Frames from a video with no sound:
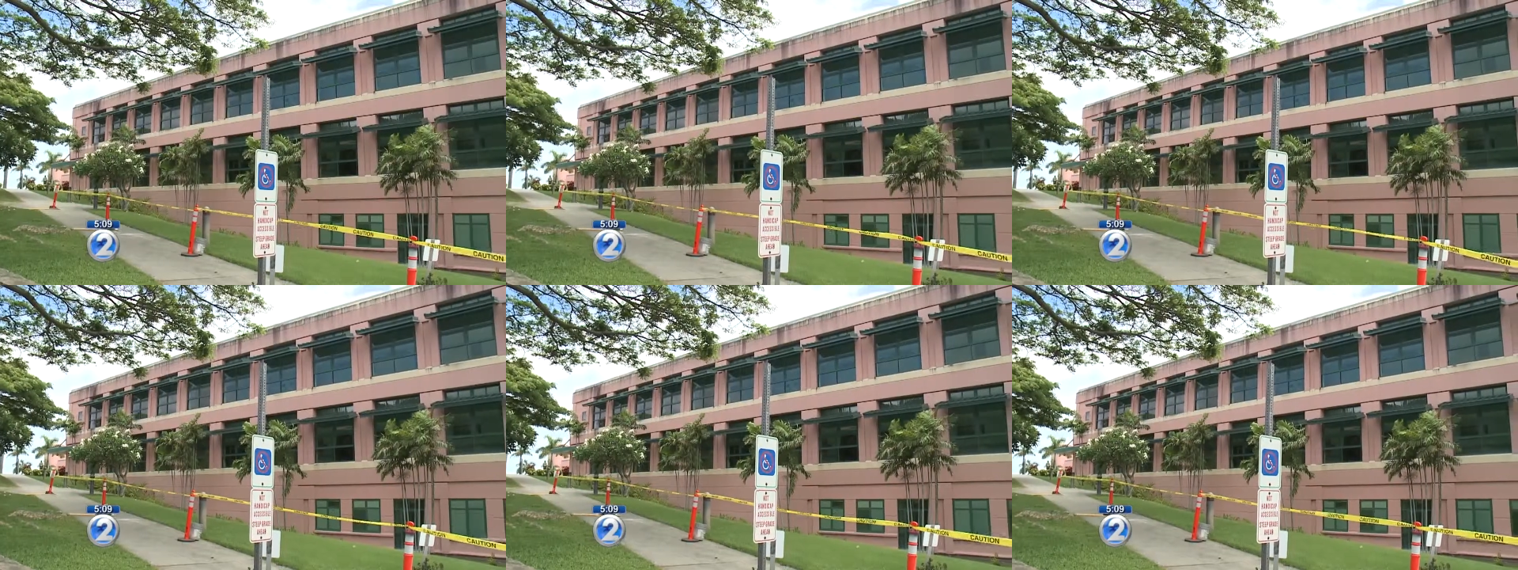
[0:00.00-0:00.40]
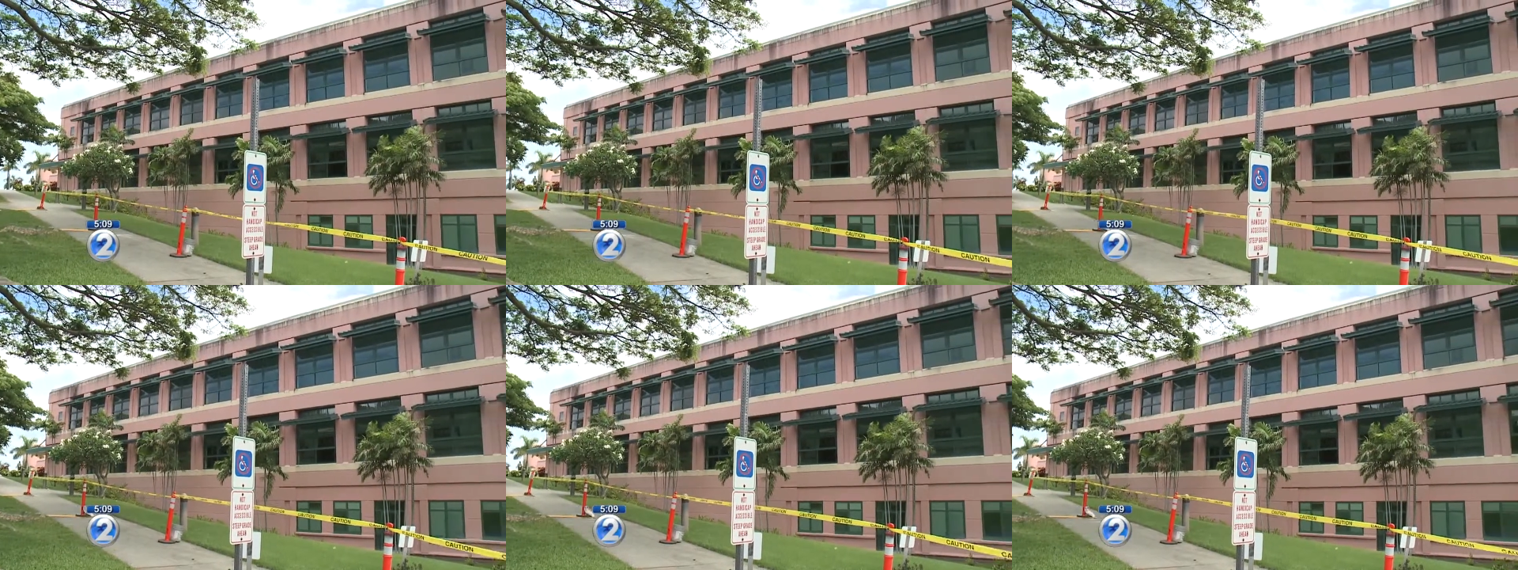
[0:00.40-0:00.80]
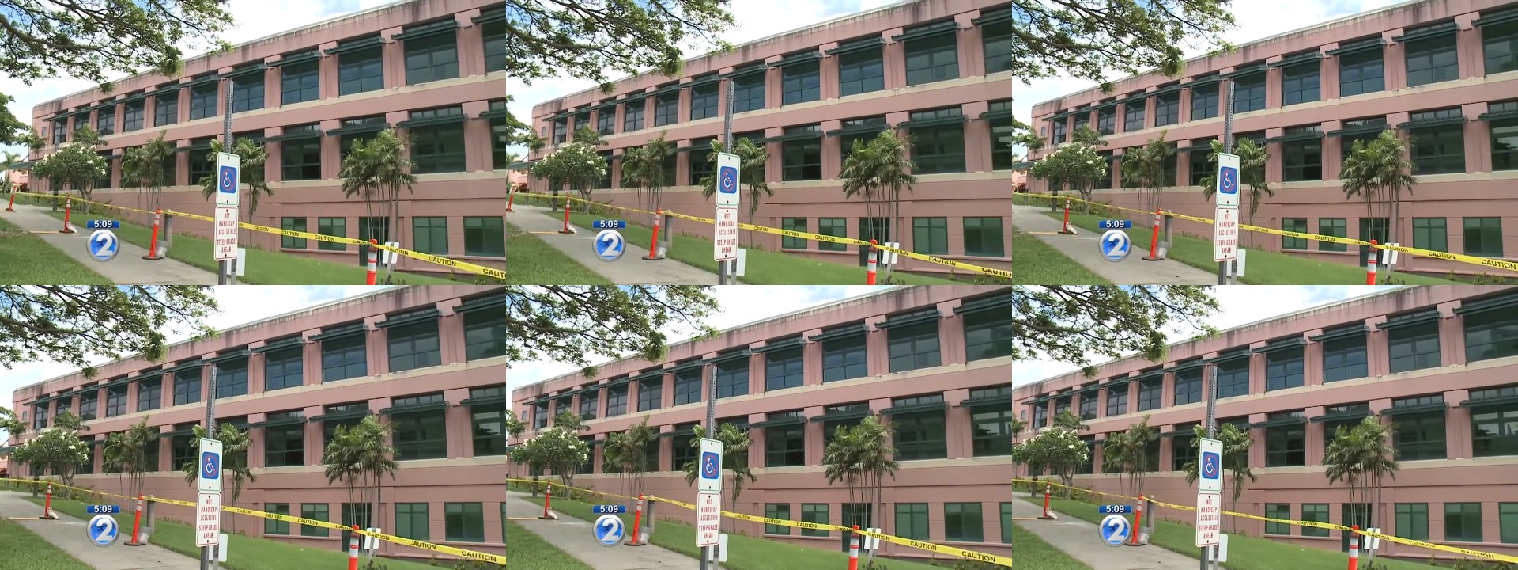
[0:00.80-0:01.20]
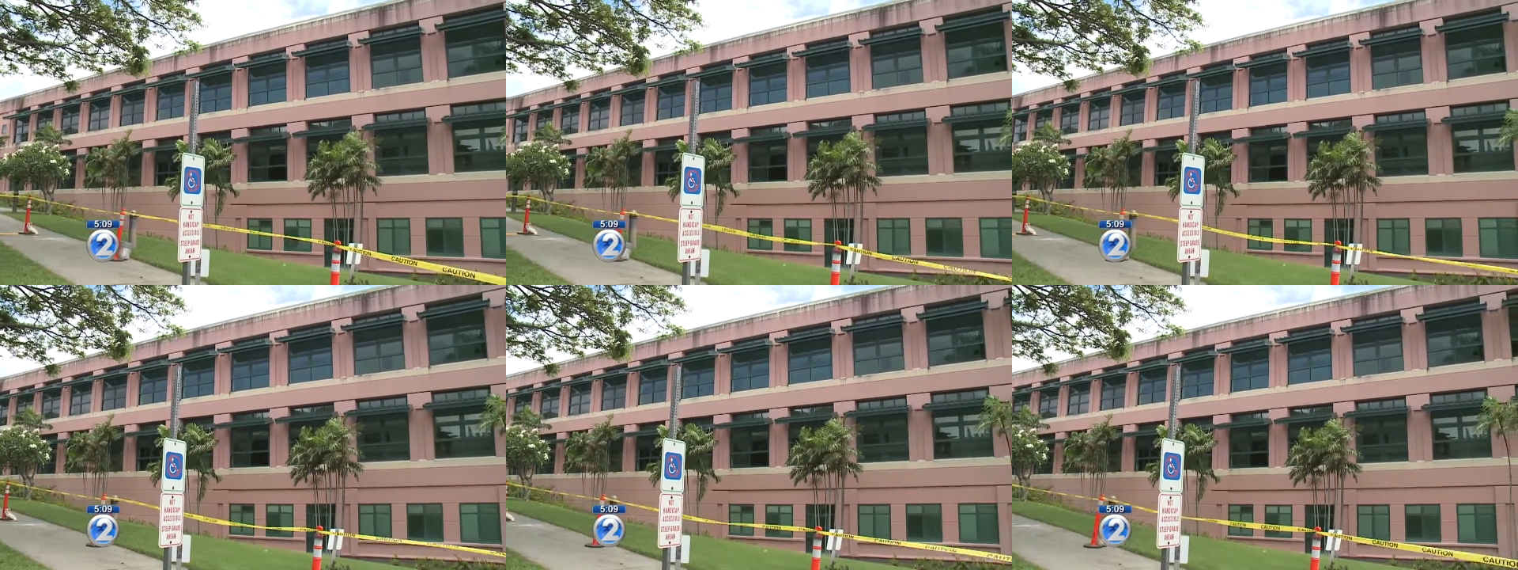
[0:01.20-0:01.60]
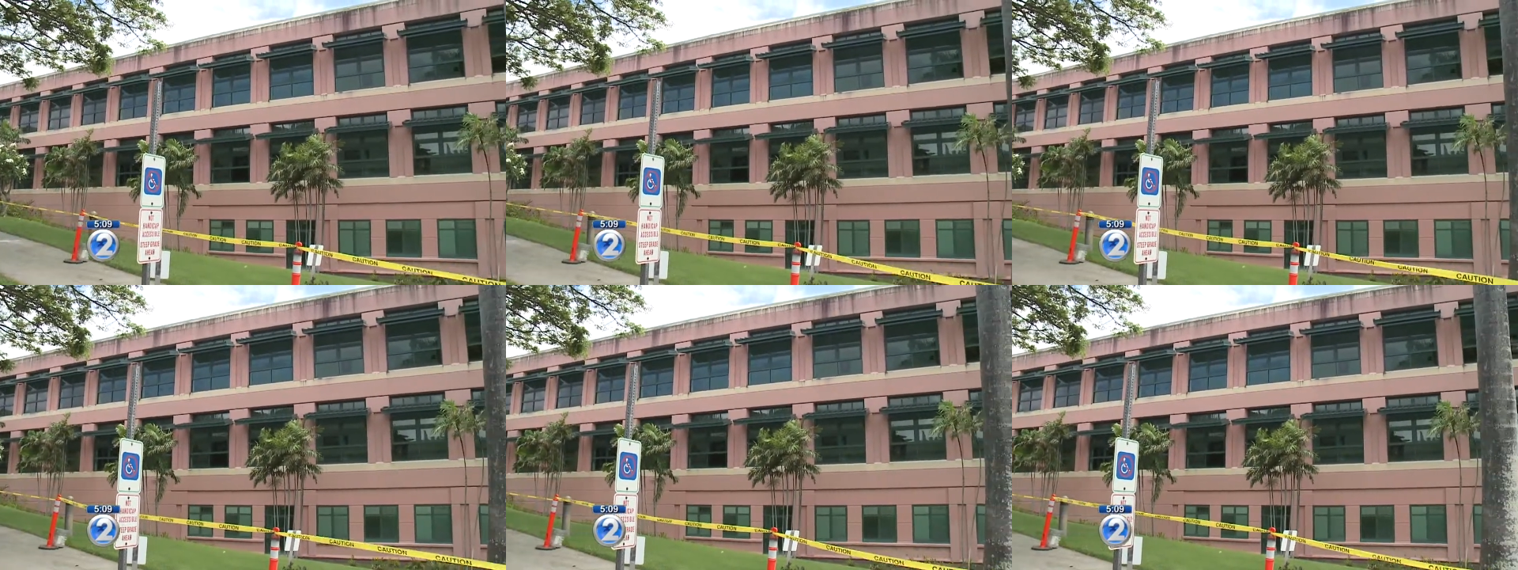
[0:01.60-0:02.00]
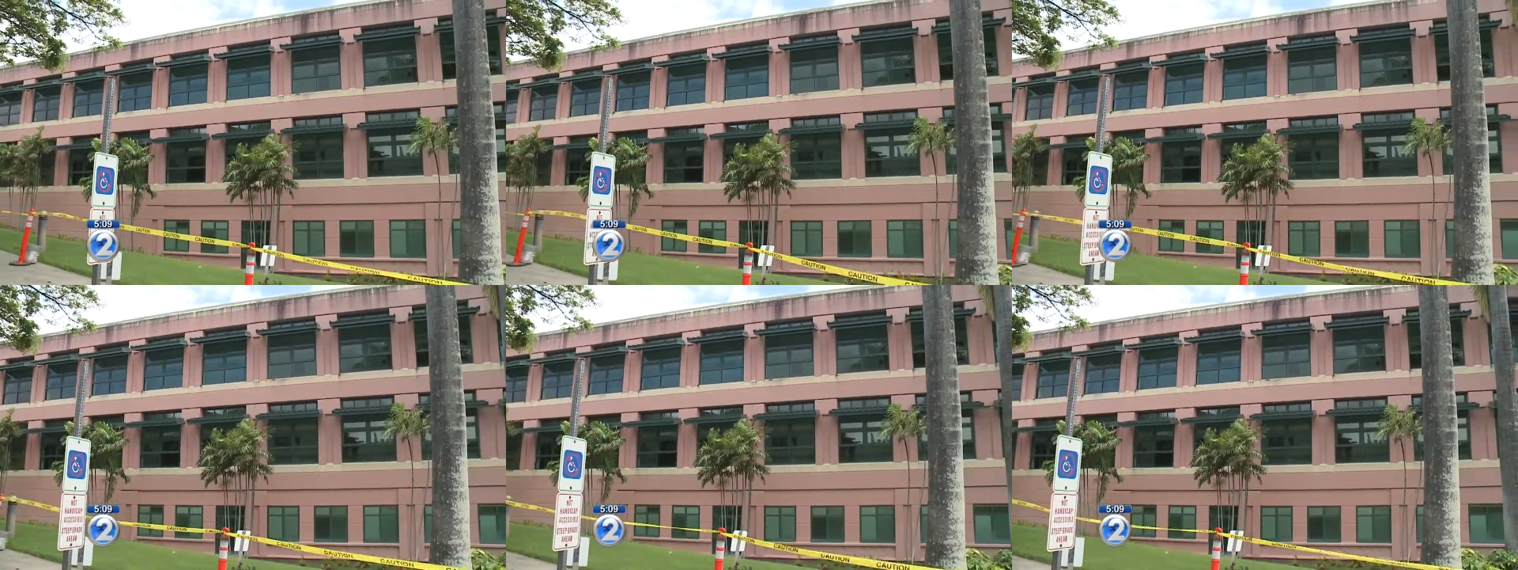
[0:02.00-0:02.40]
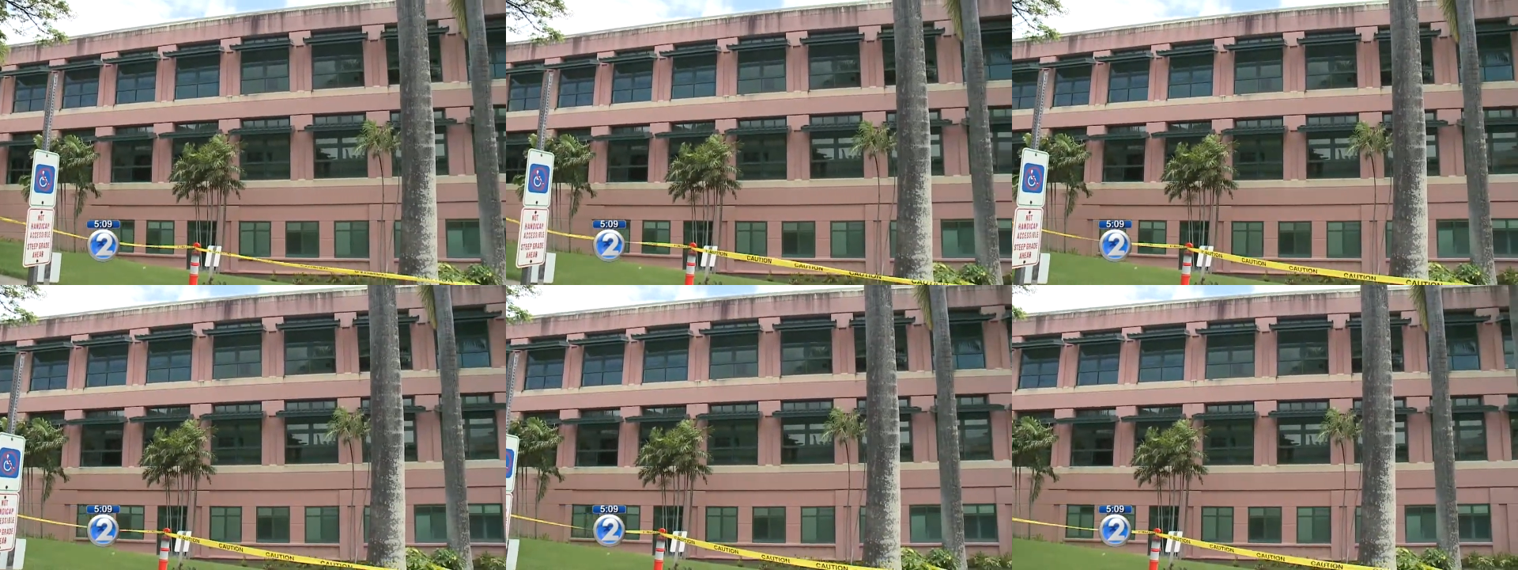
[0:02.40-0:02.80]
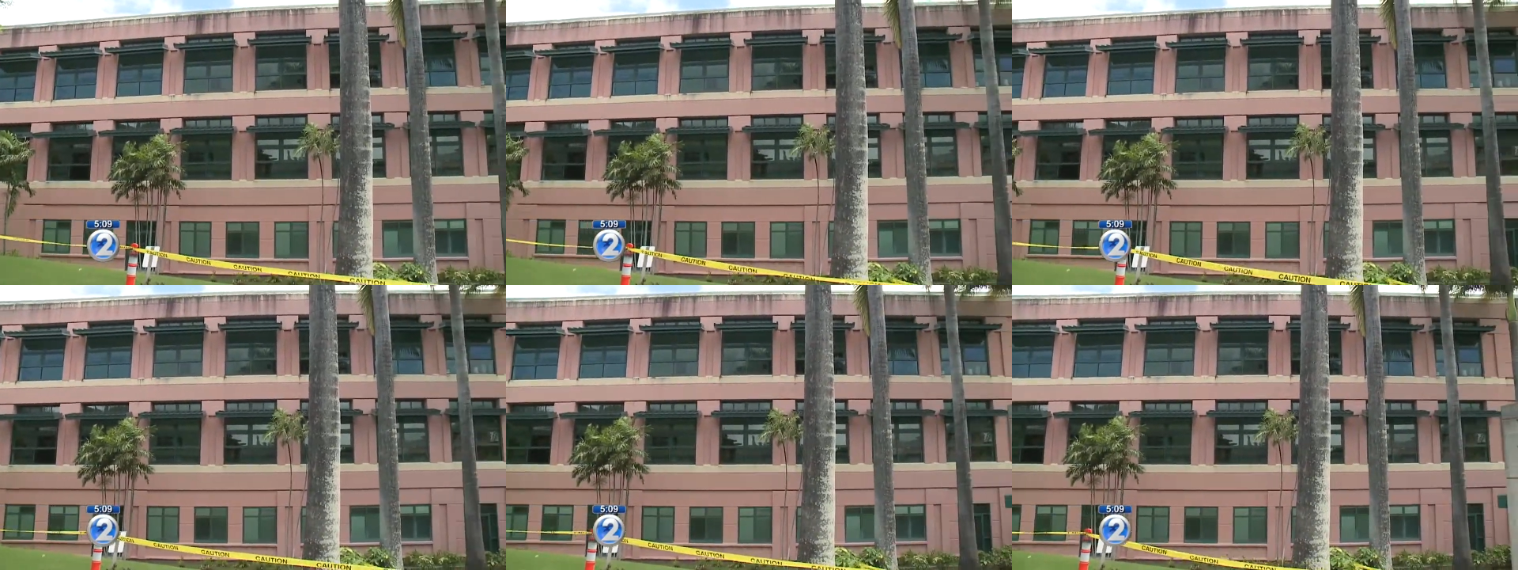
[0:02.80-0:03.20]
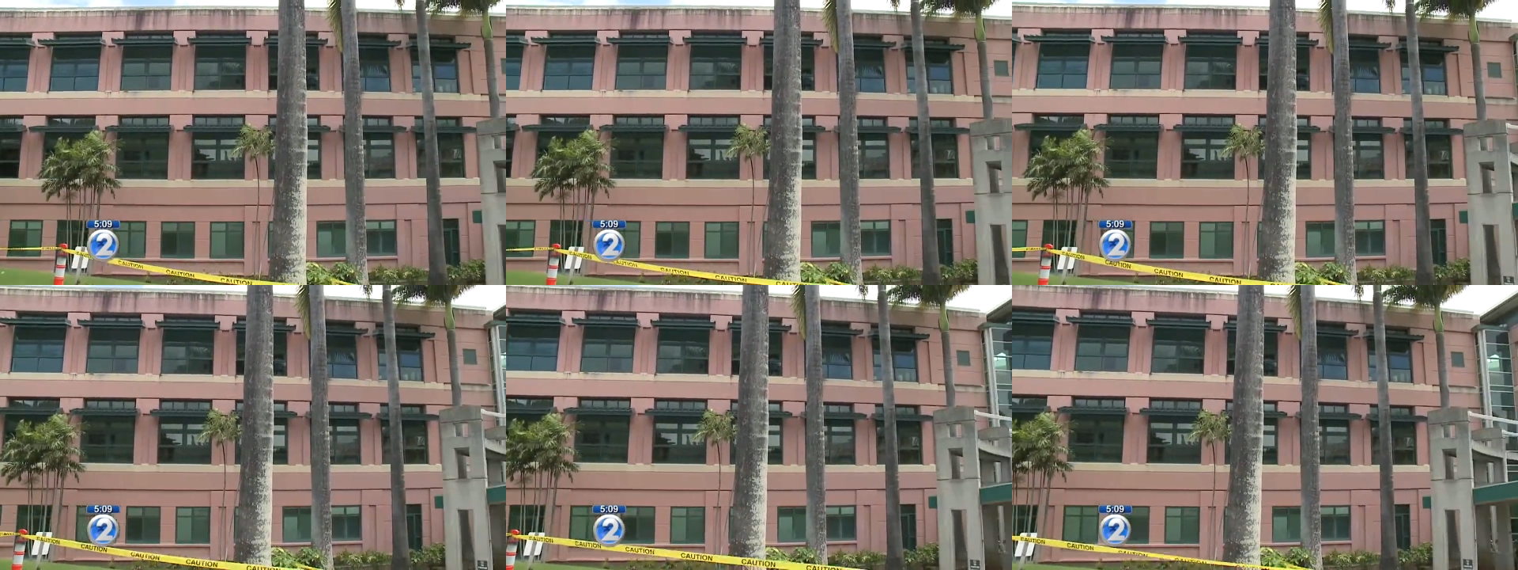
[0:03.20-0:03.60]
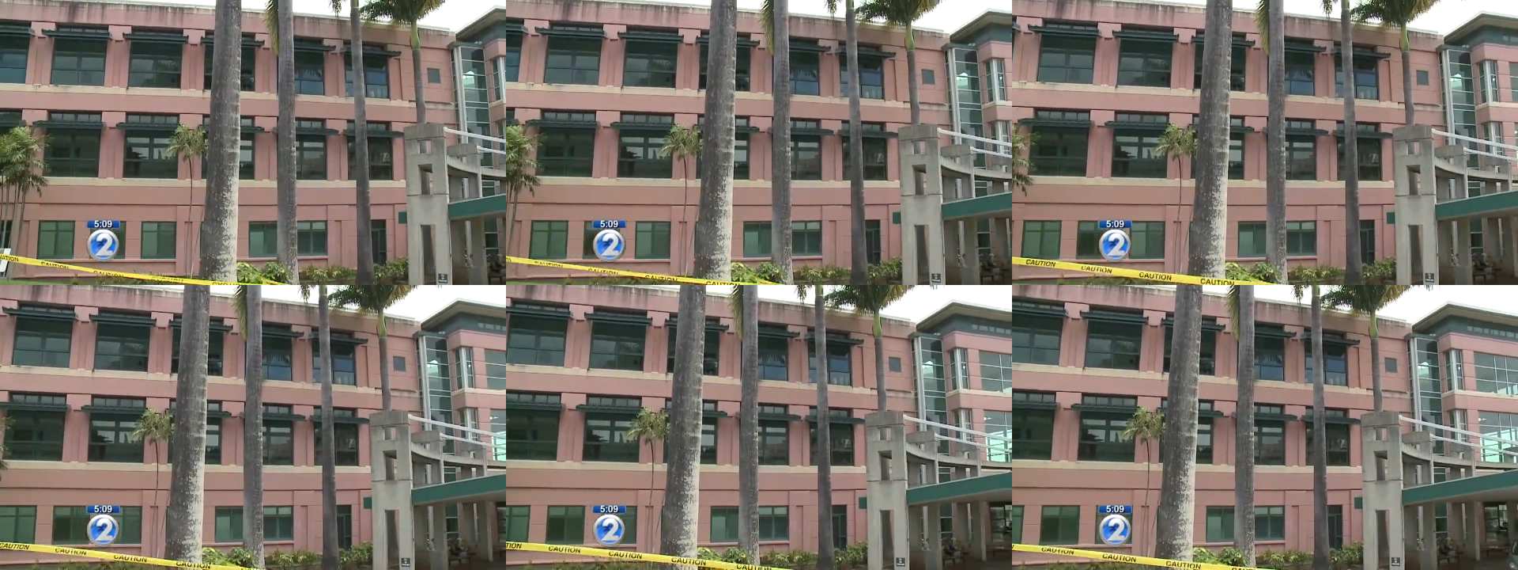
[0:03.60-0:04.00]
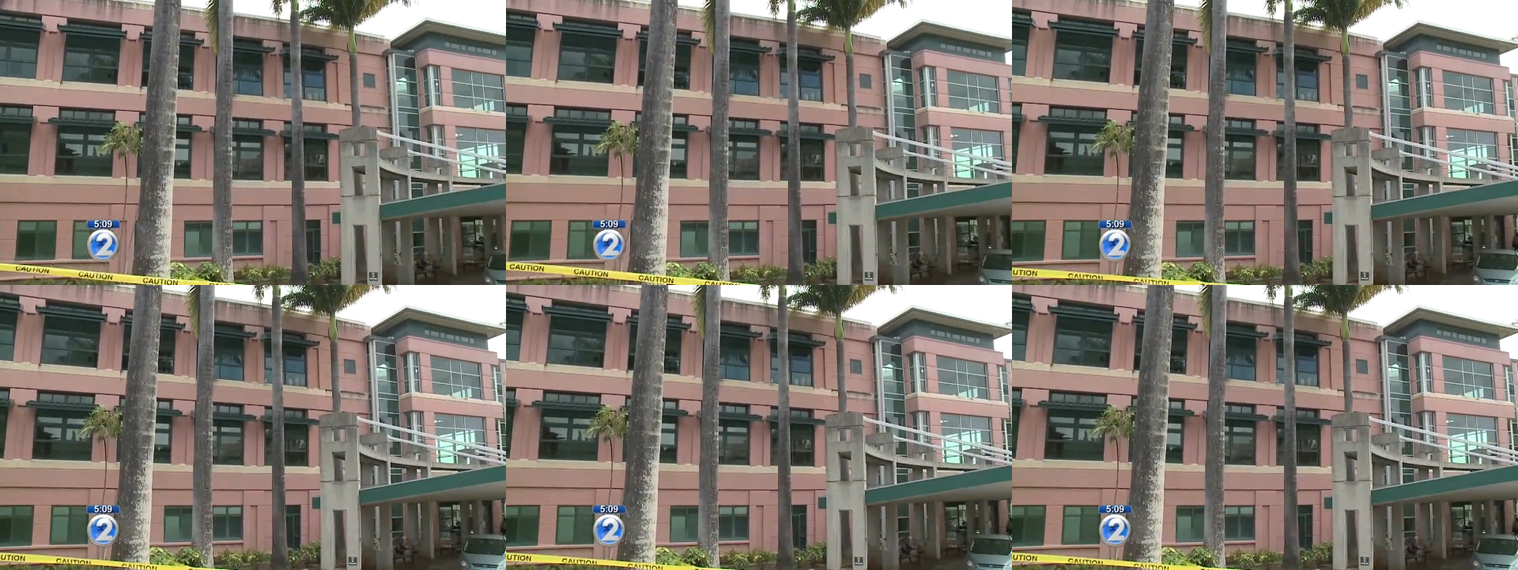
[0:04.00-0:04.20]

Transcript: (no speaker visible)